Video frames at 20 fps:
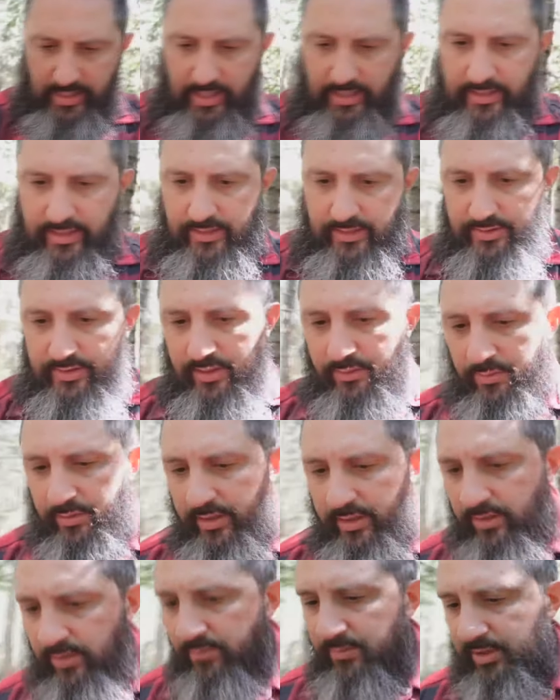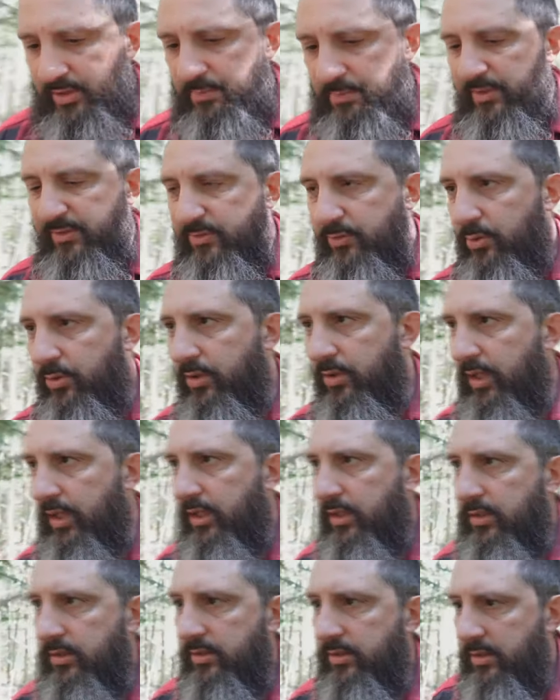And they say, well, then you must be for,
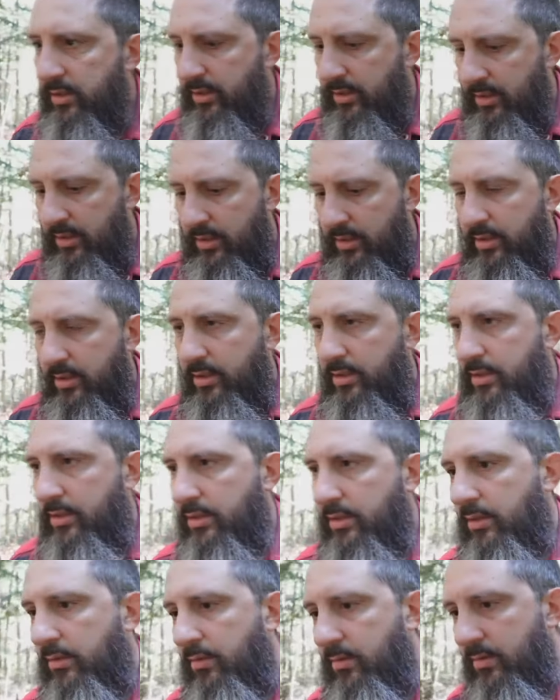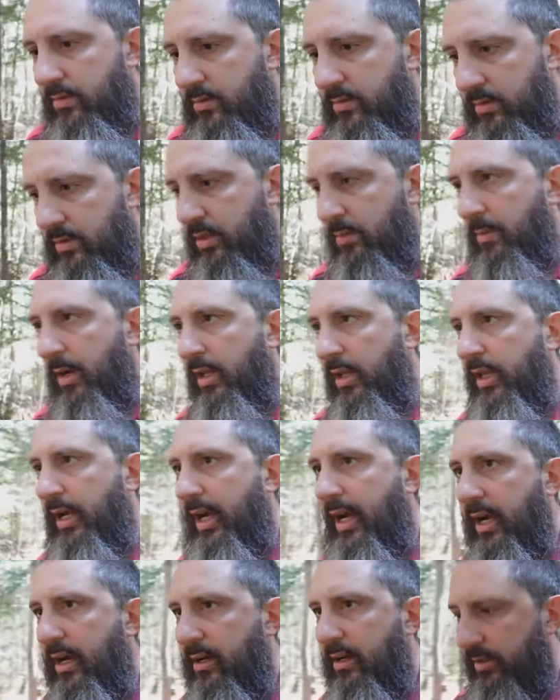uh, you know, Kamala
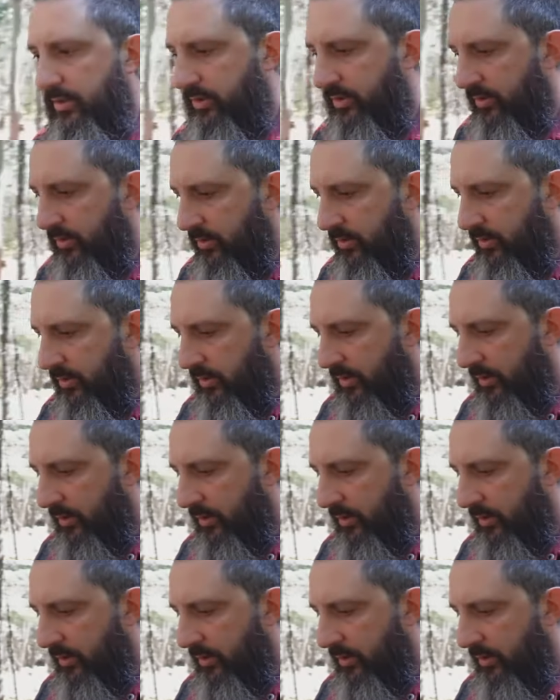Harris.